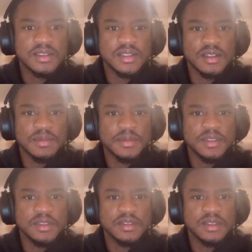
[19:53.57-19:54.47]
I
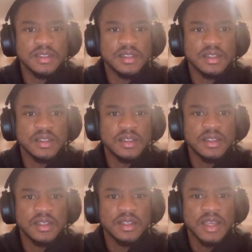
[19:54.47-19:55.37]
mean,
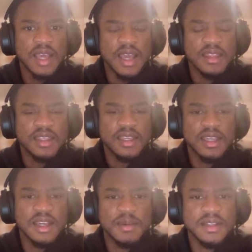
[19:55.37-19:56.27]
I think I
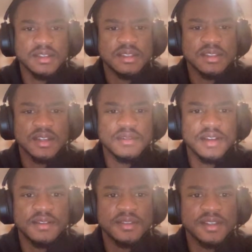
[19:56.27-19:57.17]
got my top
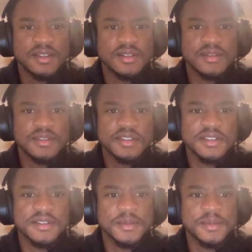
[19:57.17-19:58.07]
5 Thunder of all
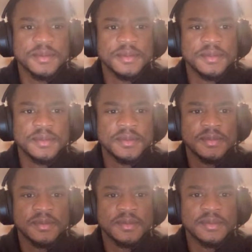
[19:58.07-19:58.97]
time.
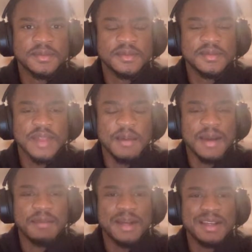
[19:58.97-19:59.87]

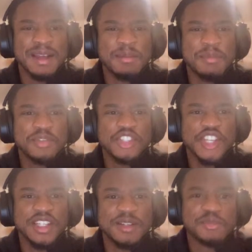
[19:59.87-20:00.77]
I might put
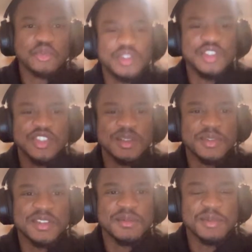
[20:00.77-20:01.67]
Shea number 1 just to
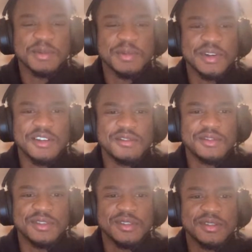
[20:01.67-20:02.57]
piss some people off
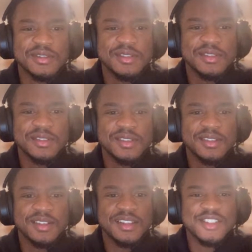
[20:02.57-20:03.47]
though.
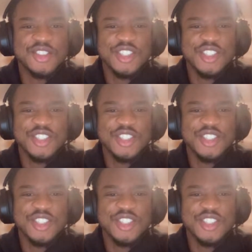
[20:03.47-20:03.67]
Yeah.